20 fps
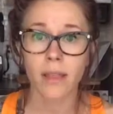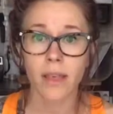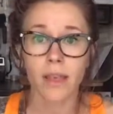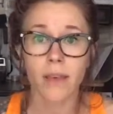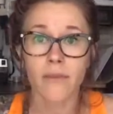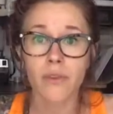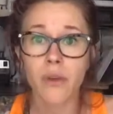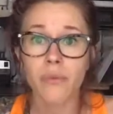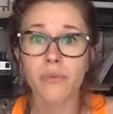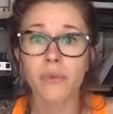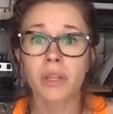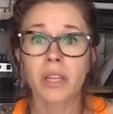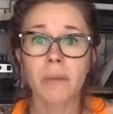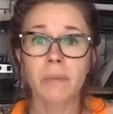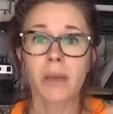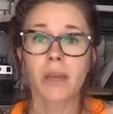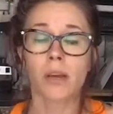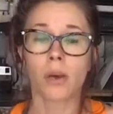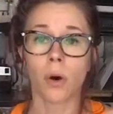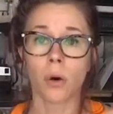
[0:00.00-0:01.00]
Like, if you have really
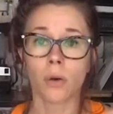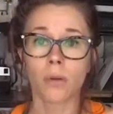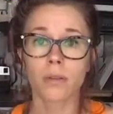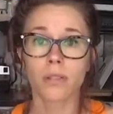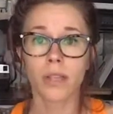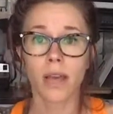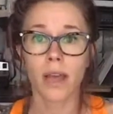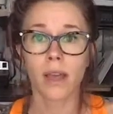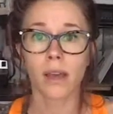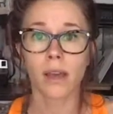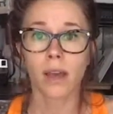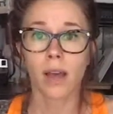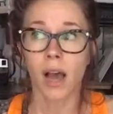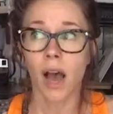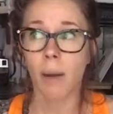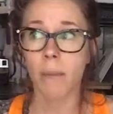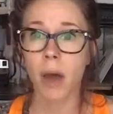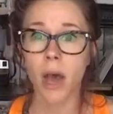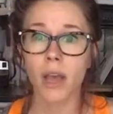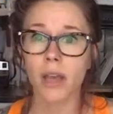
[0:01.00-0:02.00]
big goals, like,
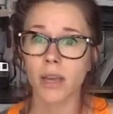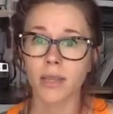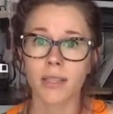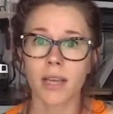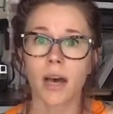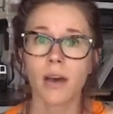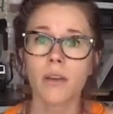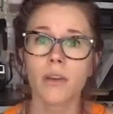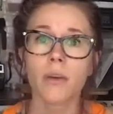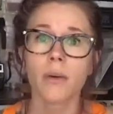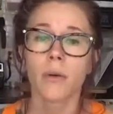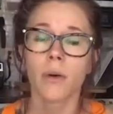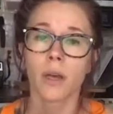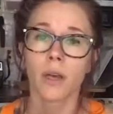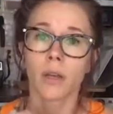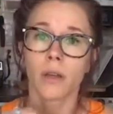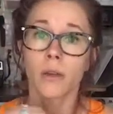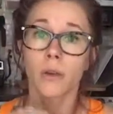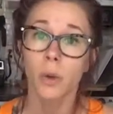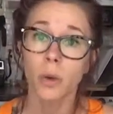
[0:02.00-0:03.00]
I'm not going to tell you,
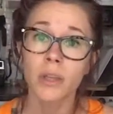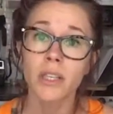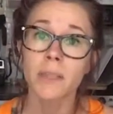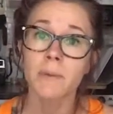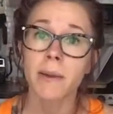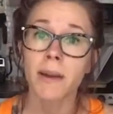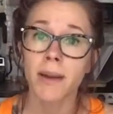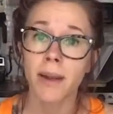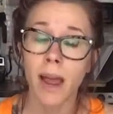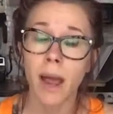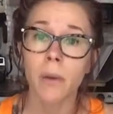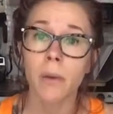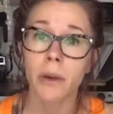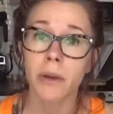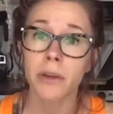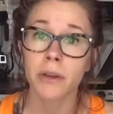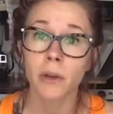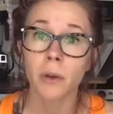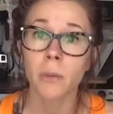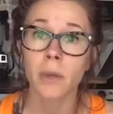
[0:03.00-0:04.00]
you can only spend an hour
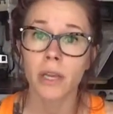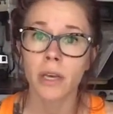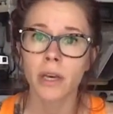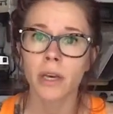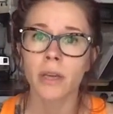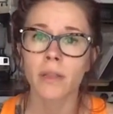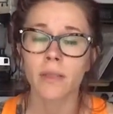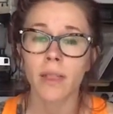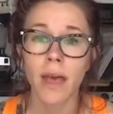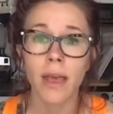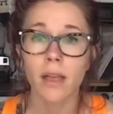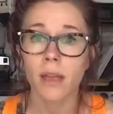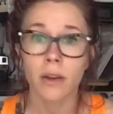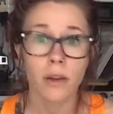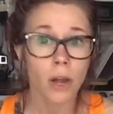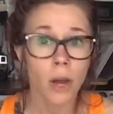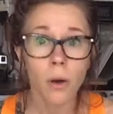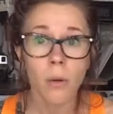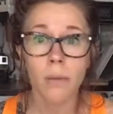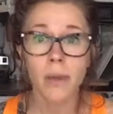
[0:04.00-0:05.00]
and you'll be good. Like,
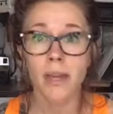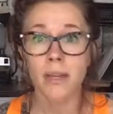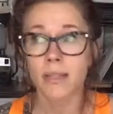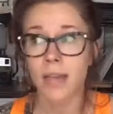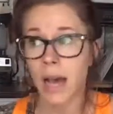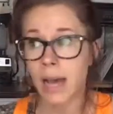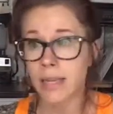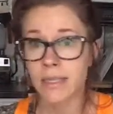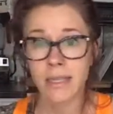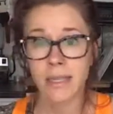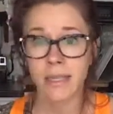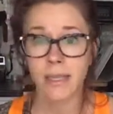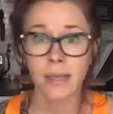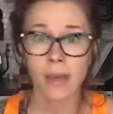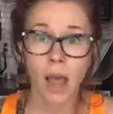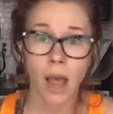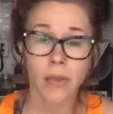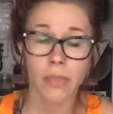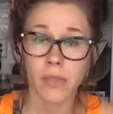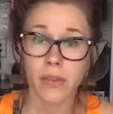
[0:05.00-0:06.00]
no, because I didn't.
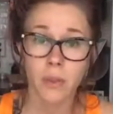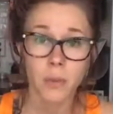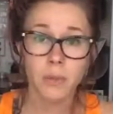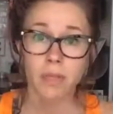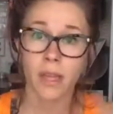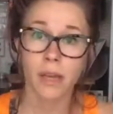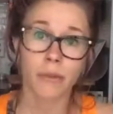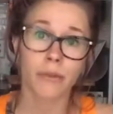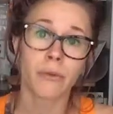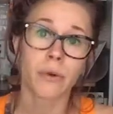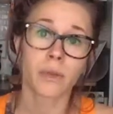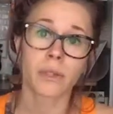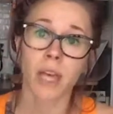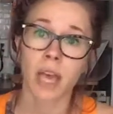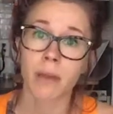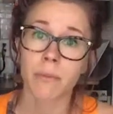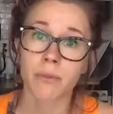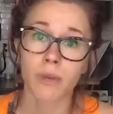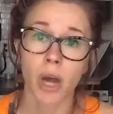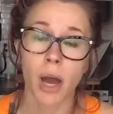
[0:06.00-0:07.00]
This was like a
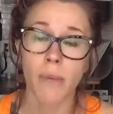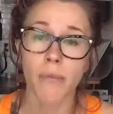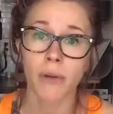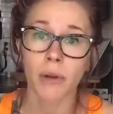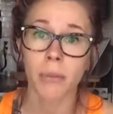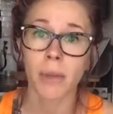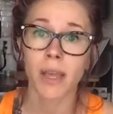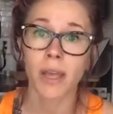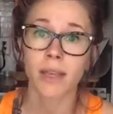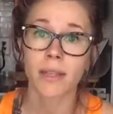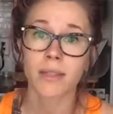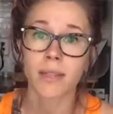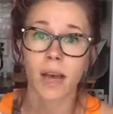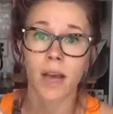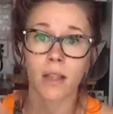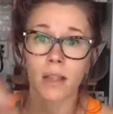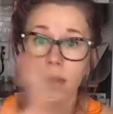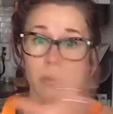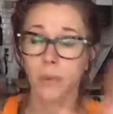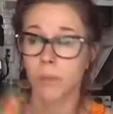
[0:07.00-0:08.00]
full-time job for me
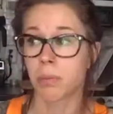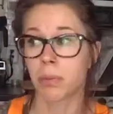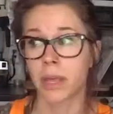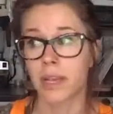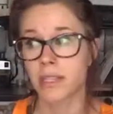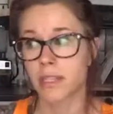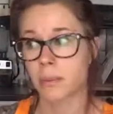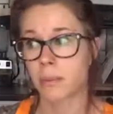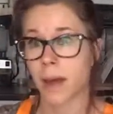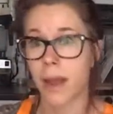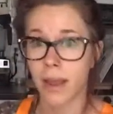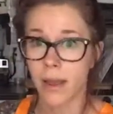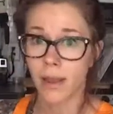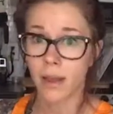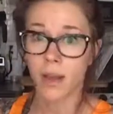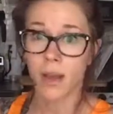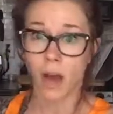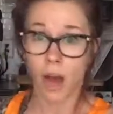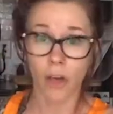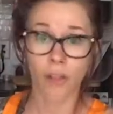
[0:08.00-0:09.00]
until it replaced my
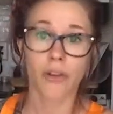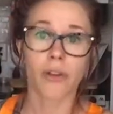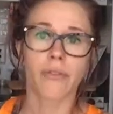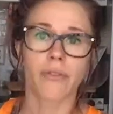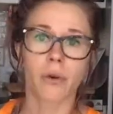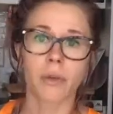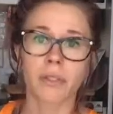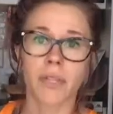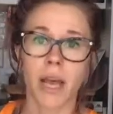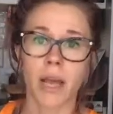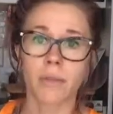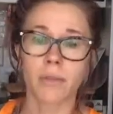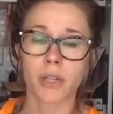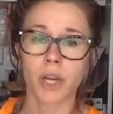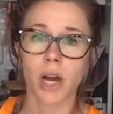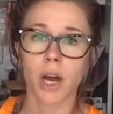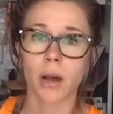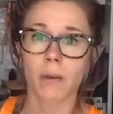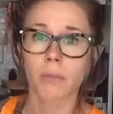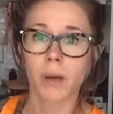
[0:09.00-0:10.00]
other full-time
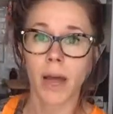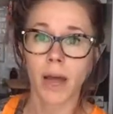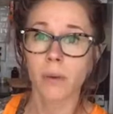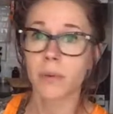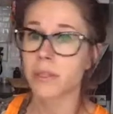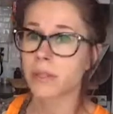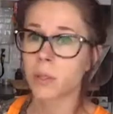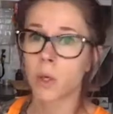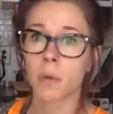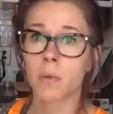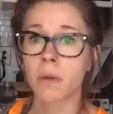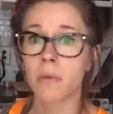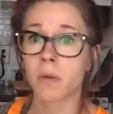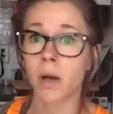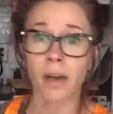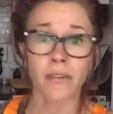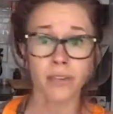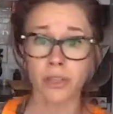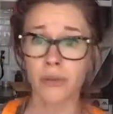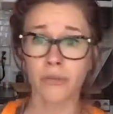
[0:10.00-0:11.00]
job. I always told people,
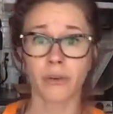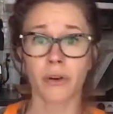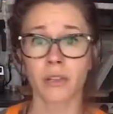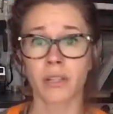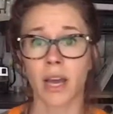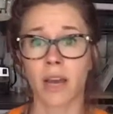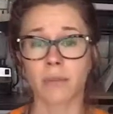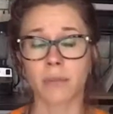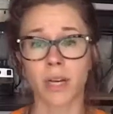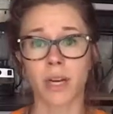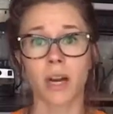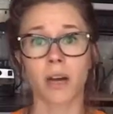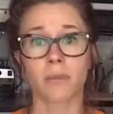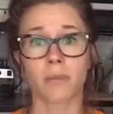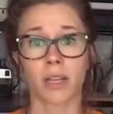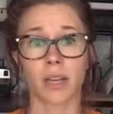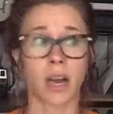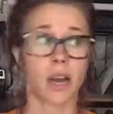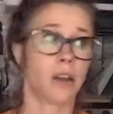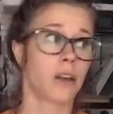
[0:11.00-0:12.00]
I have 2 full-time jobs.
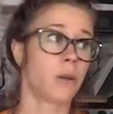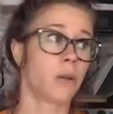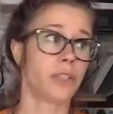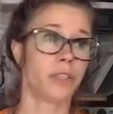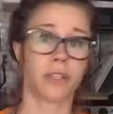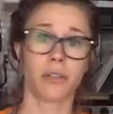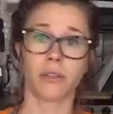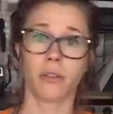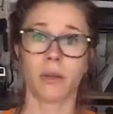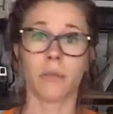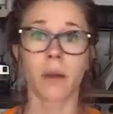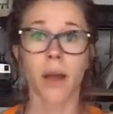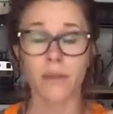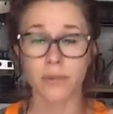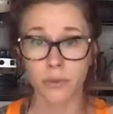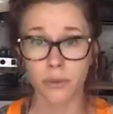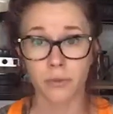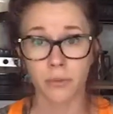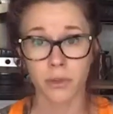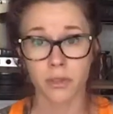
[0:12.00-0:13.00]
Like, I don't know what you're doing, but I have
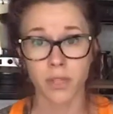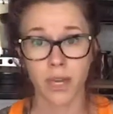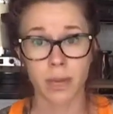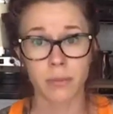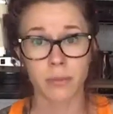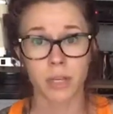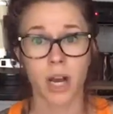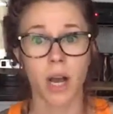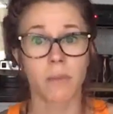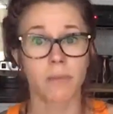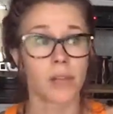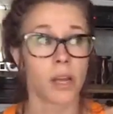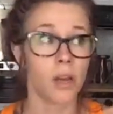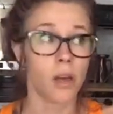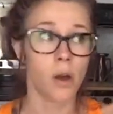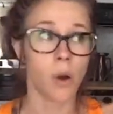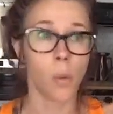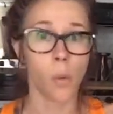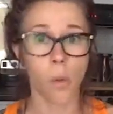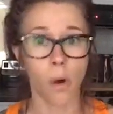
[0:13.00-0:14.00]
2 full-time jobs.
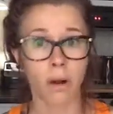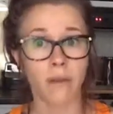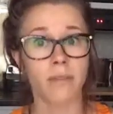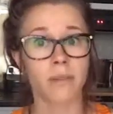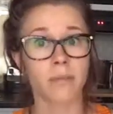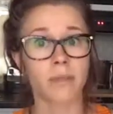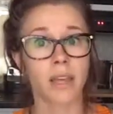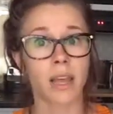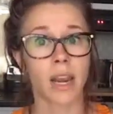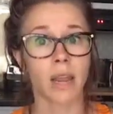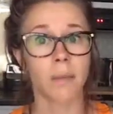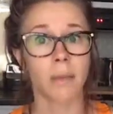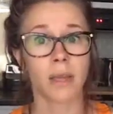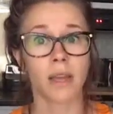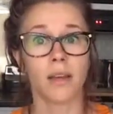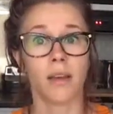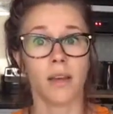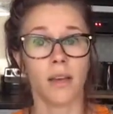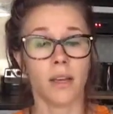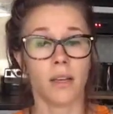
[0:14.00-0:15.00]
One of them's getting
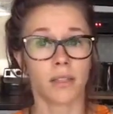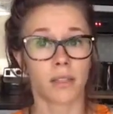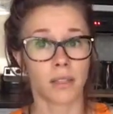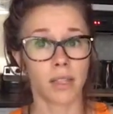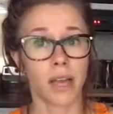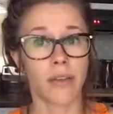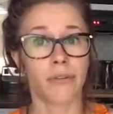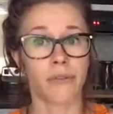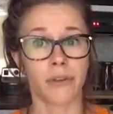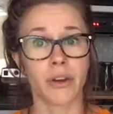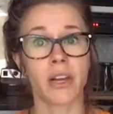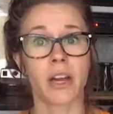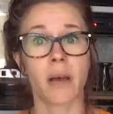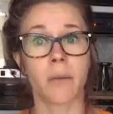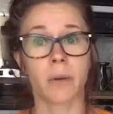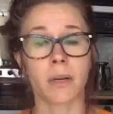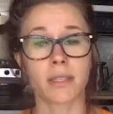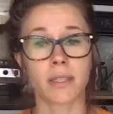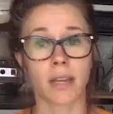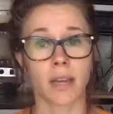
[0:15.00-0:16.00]
me to life
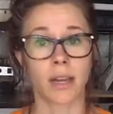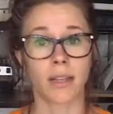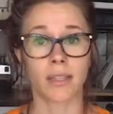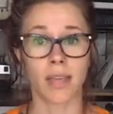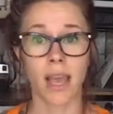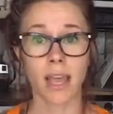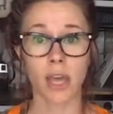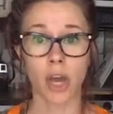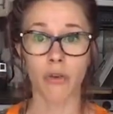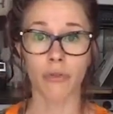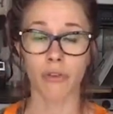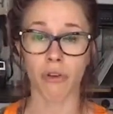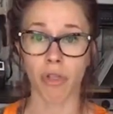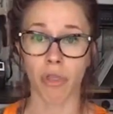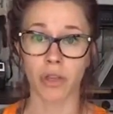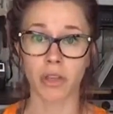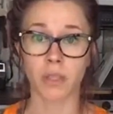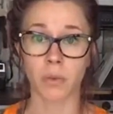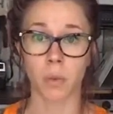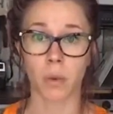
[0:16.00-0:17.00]
freedom, and it's going to take over
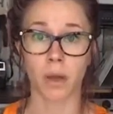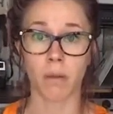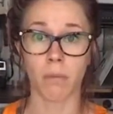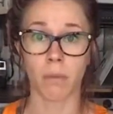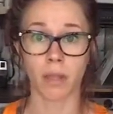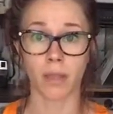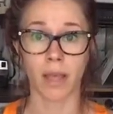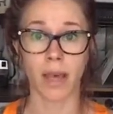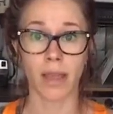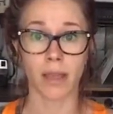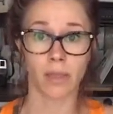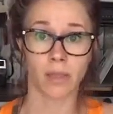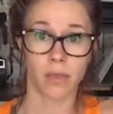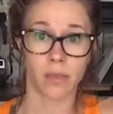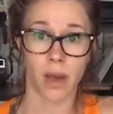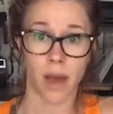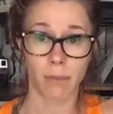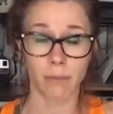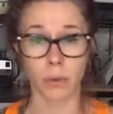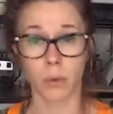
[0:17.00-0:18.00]
this one, but, like,
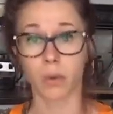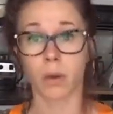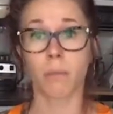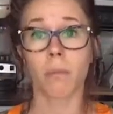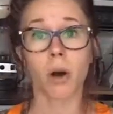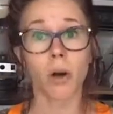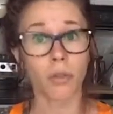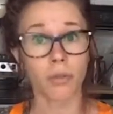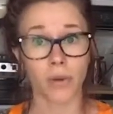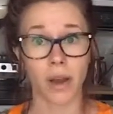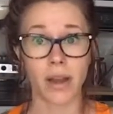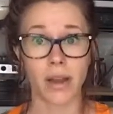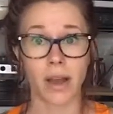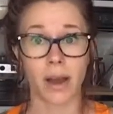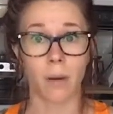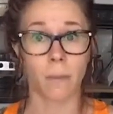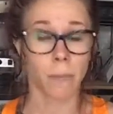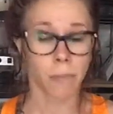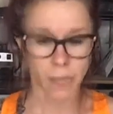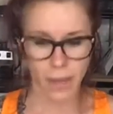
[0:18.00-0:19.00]
I'm doing them both right
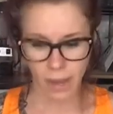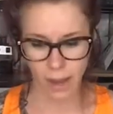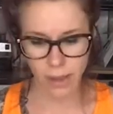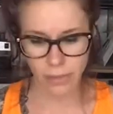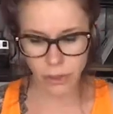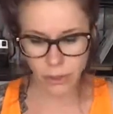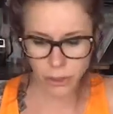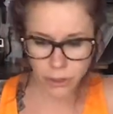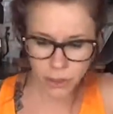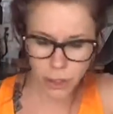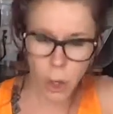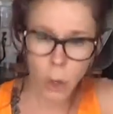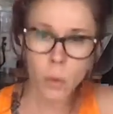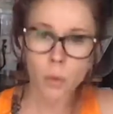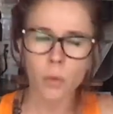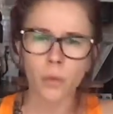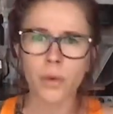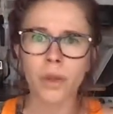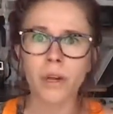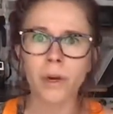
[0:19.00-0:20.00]
now. And there's
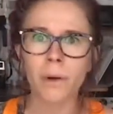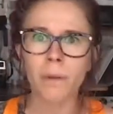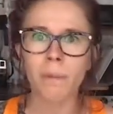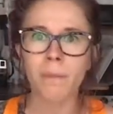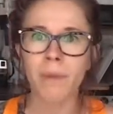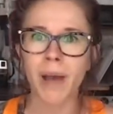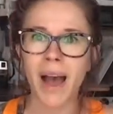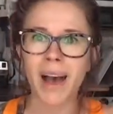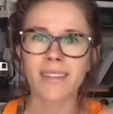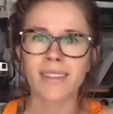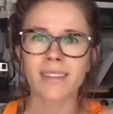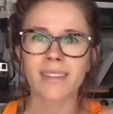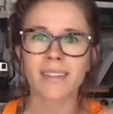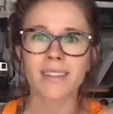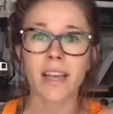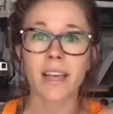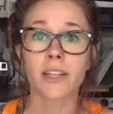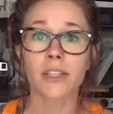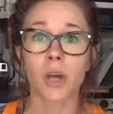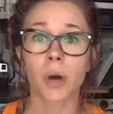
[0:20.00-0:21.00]
no real
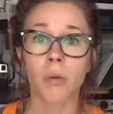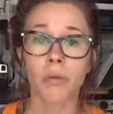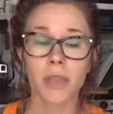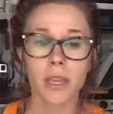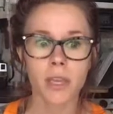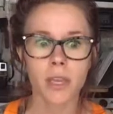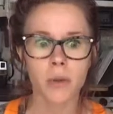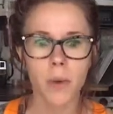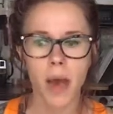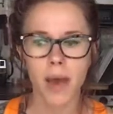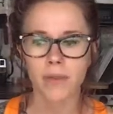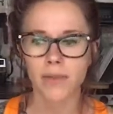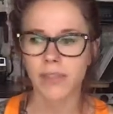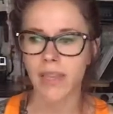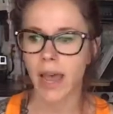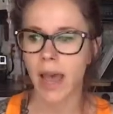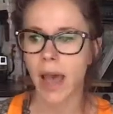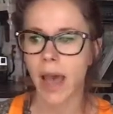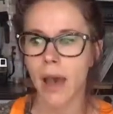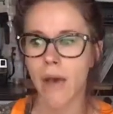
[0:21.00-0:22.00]
balance. Like, don't think you have
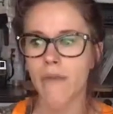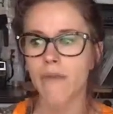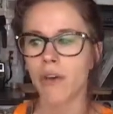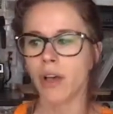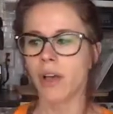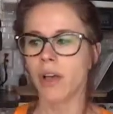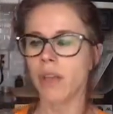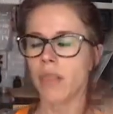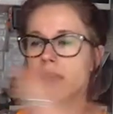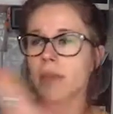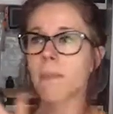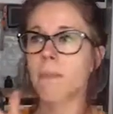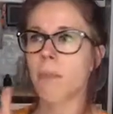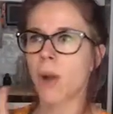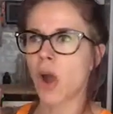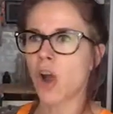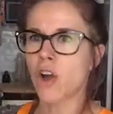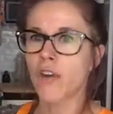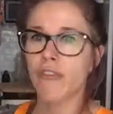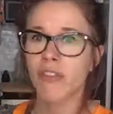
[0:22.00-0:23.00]
to have the
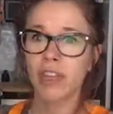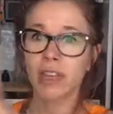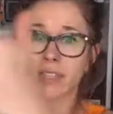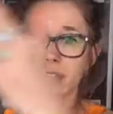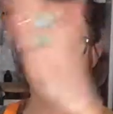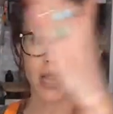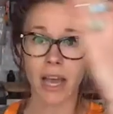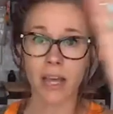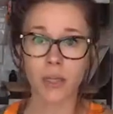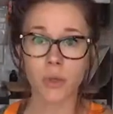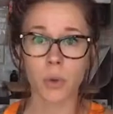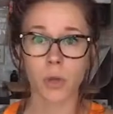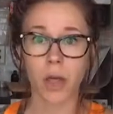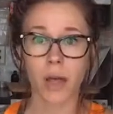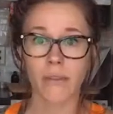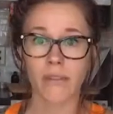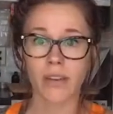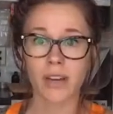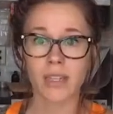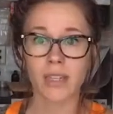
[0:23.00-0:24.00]
perfect schedule
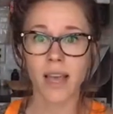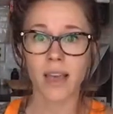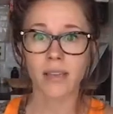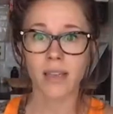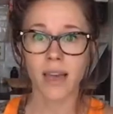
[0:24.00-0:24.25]
every day.